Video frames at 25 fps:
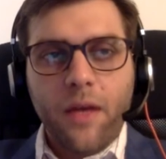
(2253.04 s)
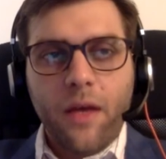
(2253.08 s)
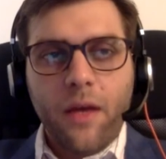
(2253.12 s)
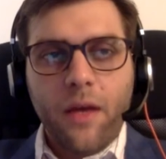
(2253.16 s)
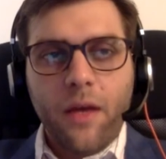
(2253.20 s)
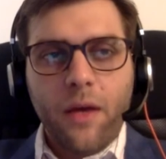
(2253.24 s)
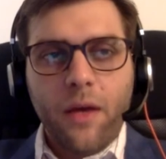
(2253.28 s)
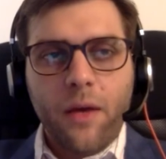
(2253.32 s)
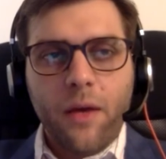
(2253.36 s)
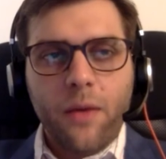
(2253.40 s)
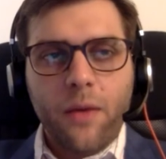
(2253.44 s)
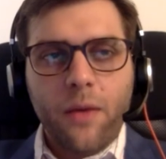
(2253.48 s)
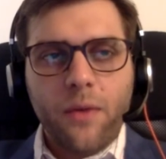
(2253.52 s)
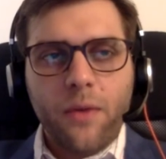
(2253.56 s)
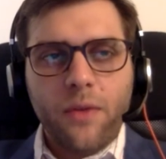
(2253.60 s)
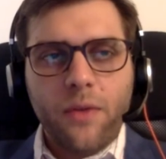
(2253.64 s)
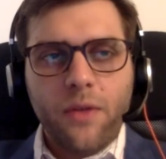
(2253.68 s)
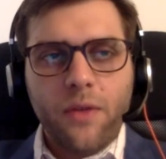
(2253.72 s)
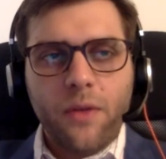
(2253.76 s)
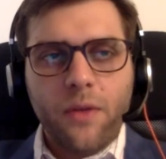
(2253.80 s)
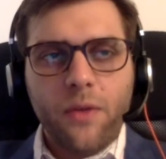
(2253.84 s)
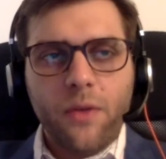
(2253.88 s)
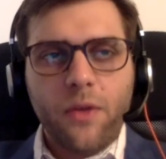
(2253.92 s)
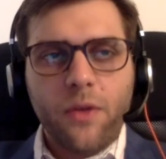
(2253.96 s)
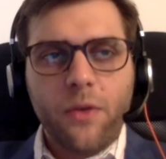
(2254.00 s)
I
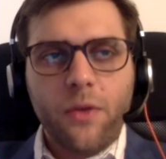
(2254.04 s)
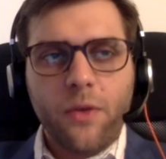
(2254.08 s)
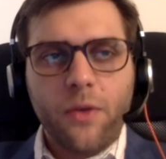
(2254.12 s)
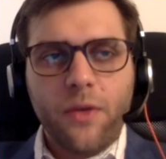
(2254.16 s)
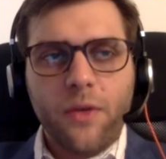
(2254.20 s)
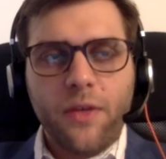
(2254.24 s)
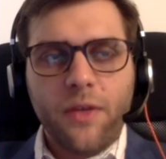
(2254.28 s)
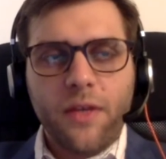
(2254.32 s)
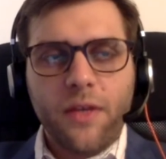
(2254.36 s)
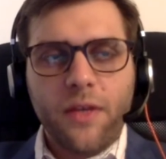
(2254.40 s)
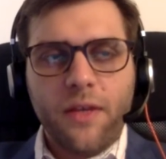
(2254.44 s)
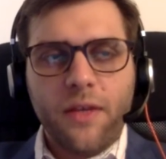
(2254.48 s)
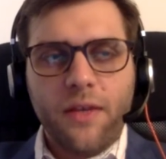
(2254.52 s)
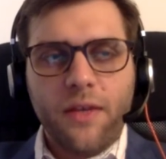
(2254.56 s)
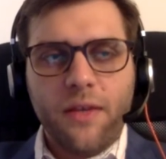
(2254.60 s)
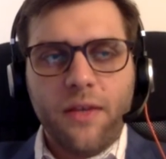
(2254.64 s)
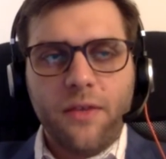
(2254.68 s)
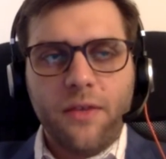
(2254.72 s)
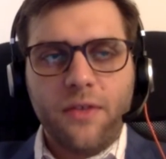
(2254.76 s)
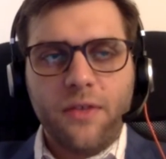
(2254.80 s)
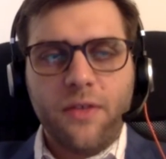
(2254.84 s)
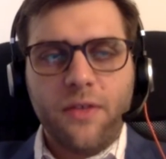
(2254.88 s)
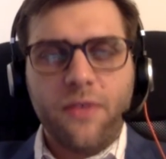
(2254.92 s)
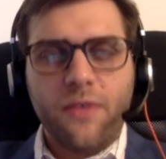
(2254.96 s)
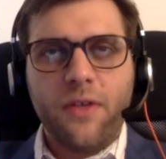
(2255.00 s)
would agree that
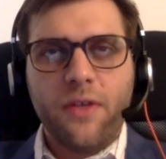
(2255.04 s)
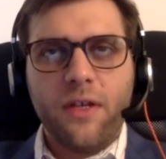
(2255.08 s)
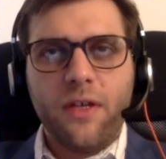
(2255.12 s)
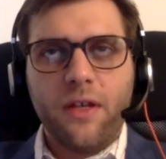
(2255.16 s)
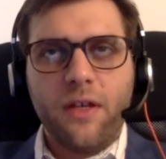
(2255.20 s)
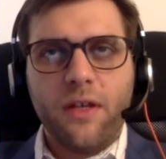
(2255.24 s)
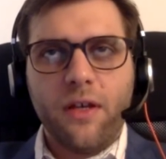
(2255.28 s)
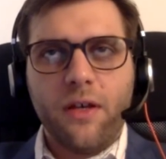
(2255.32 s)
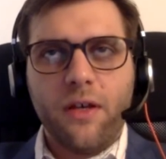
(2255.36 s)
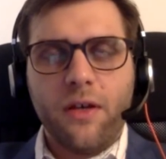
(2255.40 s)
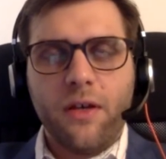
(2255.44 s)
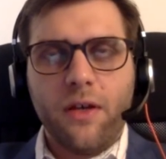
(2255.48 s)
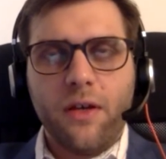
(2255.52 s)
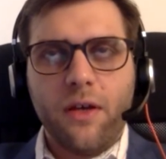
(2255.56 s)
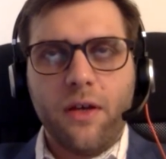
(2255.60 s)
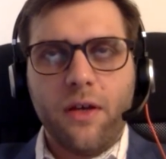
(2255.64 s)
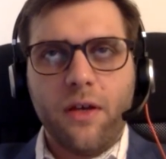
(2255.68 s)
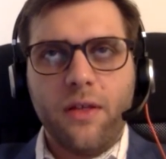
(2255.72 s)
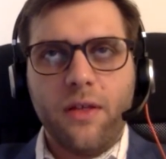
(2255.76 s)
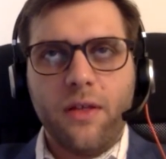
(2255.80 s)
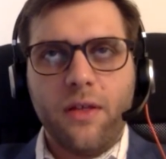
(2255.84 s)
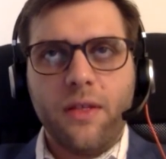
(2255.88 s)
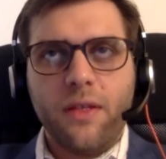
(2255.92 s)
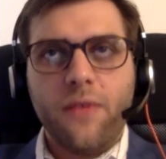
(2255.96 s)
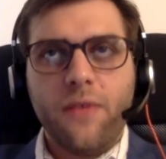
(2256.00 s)
there's definitely
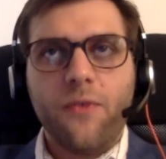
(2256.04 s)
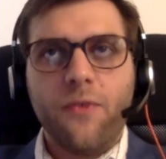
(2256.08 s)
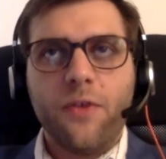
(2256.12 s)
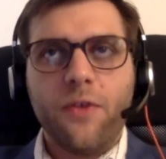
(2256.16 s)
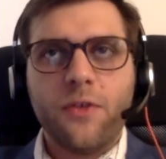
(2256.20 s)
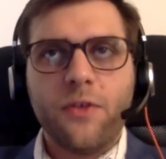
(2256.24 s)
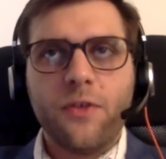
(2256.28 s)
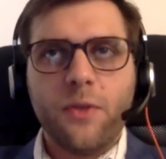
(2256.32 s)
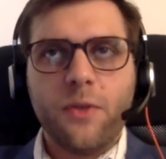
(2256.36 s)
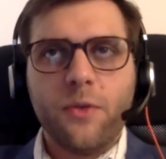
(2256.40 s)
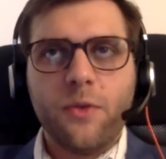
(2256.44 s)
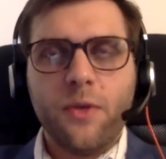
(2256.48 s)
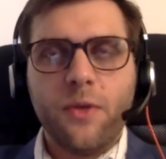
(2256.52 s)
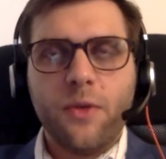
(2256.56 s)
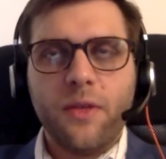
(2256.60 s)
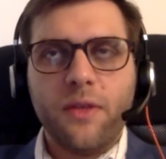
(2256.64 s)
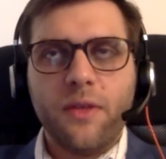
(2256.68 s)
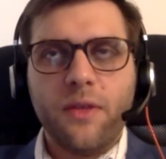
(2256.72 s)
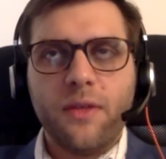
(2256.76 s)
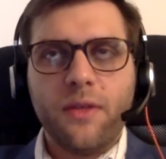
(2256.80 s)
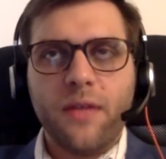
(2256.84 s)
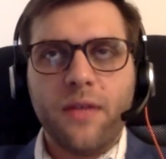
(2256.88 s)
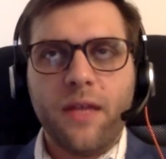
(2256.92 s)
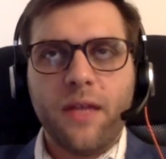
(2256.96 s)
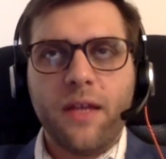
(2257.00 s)
a difference
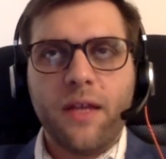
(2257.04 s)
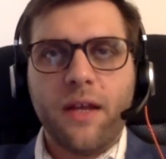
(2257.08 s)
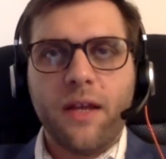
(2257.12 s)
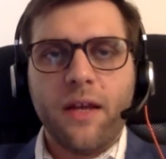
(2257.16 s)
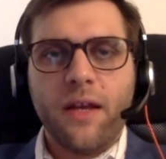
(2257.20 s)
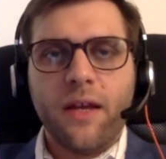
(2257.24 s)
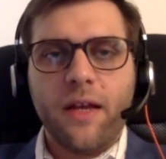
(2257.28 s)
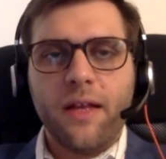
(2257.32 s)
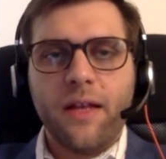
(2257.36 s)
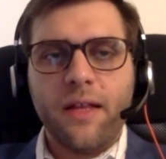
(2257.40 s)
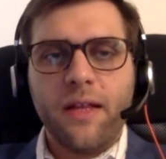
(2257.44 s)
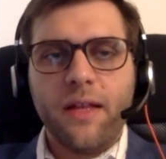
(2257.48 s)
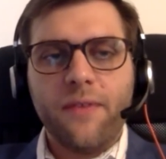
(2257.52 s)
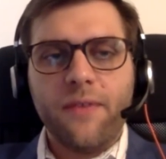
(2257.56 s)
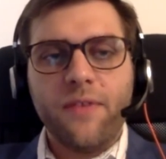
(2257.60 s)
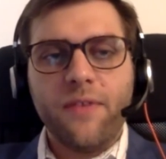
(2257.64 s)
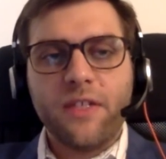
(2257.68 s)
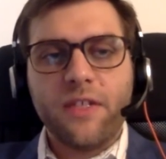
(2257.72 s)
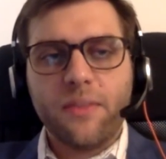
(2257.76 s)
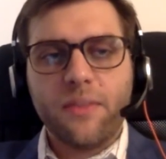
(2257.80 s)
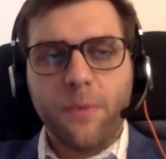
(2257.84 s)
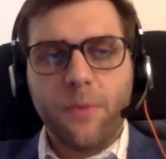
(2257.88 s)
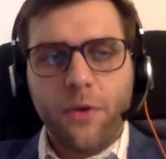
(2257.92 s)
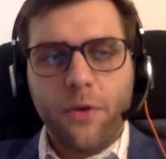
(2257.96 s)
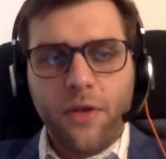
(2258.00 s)
between data and lived
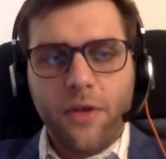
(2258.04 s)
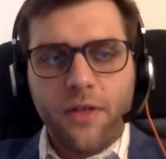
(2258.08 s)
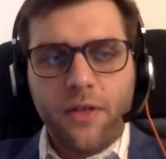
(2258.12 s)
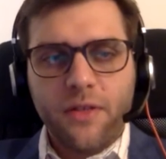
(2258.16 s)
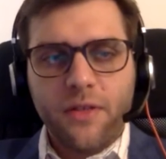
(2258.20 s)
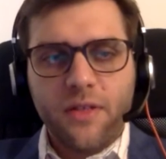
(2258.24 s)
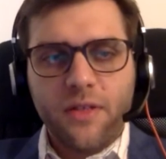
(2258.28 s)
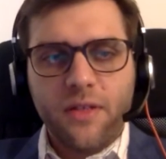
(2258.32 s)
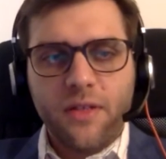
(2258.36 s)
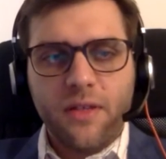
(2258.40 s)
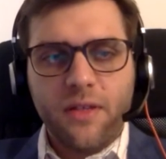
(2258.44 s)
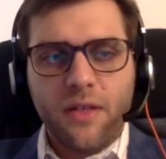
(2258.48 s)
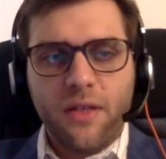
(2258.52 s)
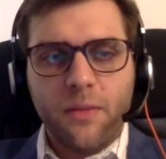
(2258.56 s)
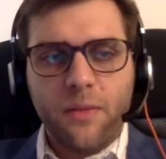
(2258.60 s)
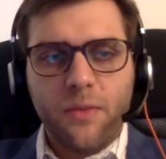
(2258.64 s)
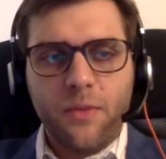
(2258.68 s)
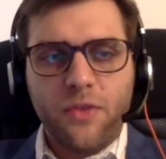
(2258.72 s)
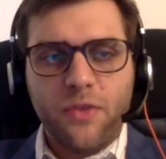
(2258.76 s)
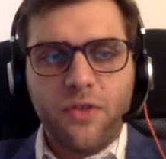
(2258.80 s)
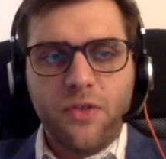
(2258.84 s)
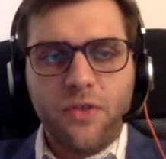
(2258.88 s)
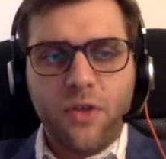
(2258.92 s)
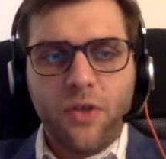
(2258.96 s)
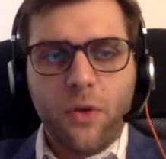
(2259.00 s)
experience, and that
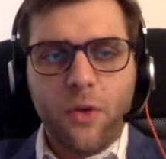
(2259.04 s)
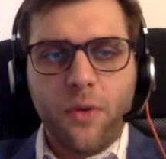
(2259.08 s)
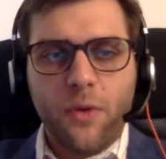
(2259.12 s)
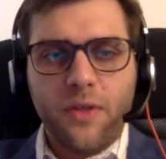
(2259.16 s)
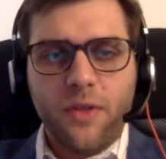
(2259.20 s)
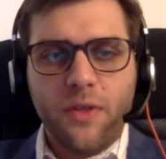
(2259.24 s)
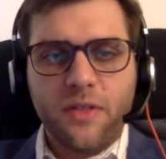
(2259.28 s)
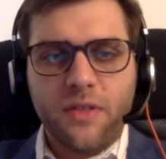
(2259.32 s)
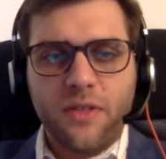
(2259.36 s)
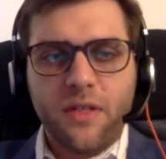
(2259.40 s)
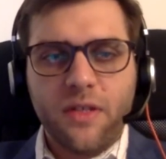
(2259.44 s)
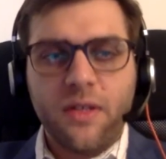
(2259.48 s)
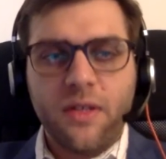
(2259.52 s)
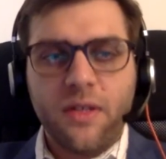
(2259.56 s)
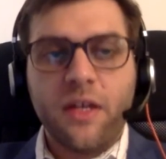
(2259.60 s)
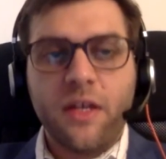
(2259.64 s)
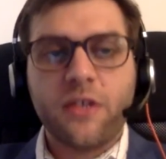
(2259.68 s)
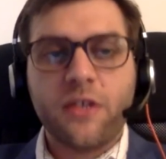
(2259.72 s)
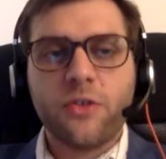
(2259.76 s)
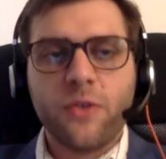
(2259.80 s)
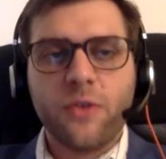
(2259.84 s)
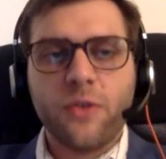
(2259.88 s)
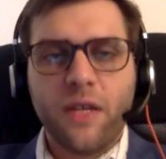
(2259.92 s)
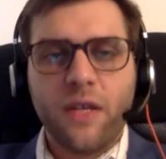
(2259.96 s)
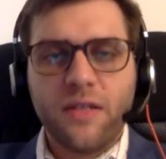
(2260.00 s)
we should always
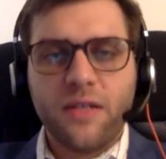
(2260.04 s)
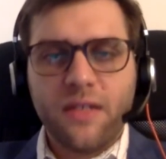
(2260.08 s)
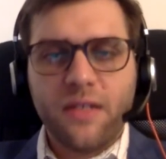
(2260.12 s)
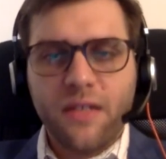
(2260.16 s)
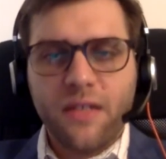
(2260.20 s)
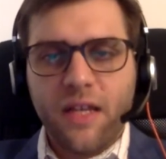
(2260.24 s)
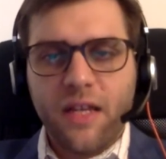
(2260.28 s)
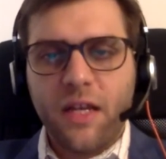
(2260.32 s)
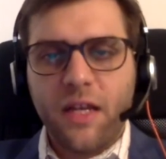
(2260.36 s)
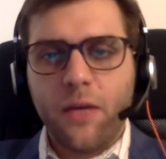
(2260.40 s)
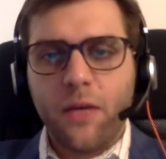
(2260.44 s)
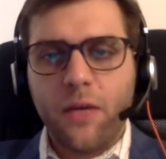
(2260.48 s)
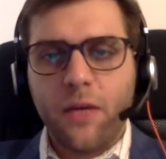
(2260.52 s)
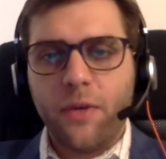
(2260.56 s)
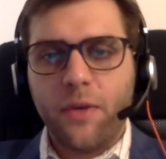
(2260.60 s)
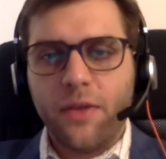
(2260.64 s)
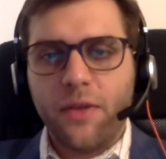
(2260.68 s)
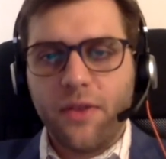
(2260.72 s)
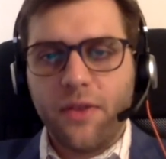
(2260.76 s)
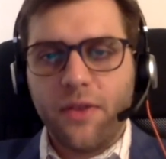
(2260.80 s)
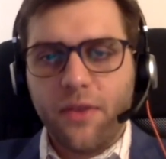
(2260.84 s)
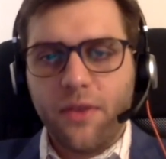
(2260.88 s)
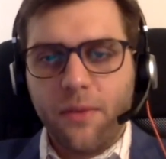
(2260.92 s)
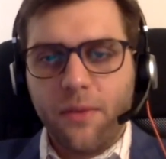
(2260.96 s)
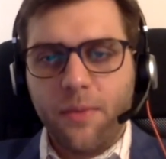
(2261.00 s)
contextualize the data
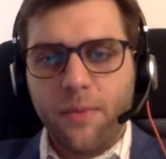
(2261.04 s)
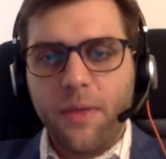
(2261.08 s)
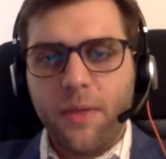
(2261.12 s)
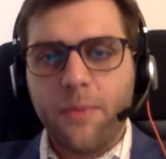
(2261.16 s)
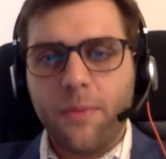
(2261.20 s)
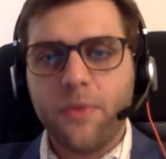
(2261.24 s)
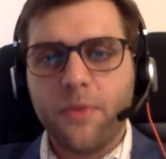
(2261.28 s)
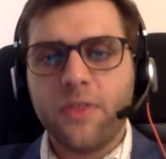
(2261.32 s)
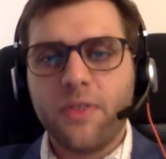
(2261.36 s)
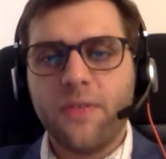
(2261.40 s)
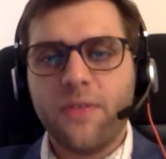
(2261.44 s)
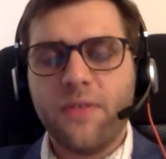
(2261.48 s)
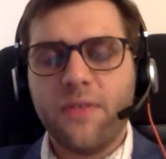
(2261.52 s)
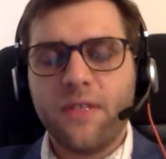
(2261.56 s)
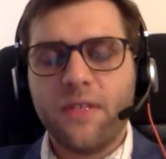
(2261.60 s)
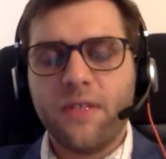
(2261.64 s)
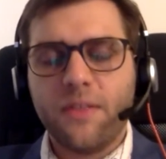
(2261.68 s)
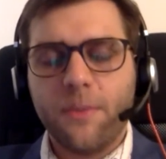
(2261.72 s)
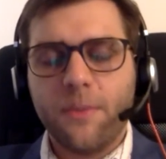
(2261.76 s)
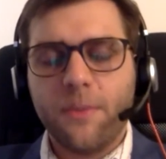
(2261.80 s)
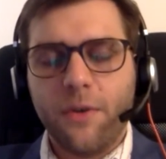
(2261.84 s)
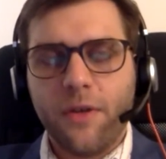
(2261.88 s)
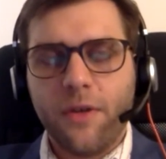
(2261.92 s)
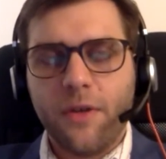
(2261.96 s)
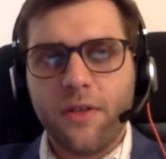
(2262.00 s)
with people's lived
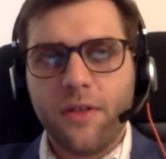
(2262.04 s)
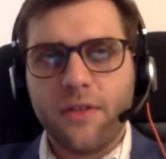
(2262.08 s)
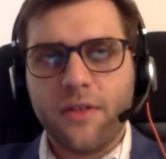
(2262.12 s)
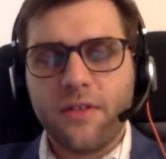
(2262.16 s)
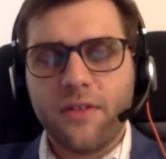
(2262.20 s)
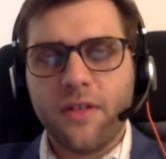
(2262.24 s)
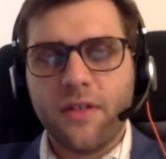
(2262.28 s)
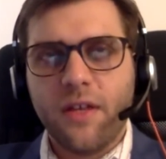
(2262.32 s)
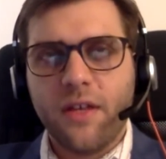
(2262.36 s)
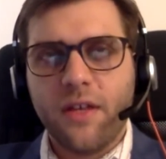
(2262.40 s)
experience.